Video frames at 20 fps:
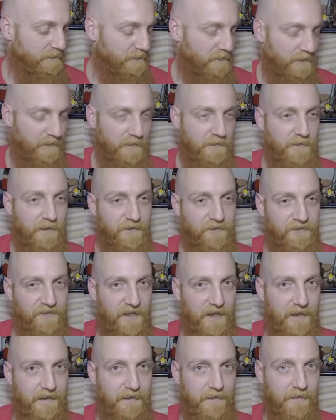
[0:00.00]
Oh, that's
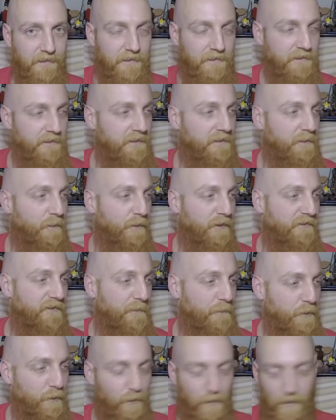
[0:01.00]
sad. What if I put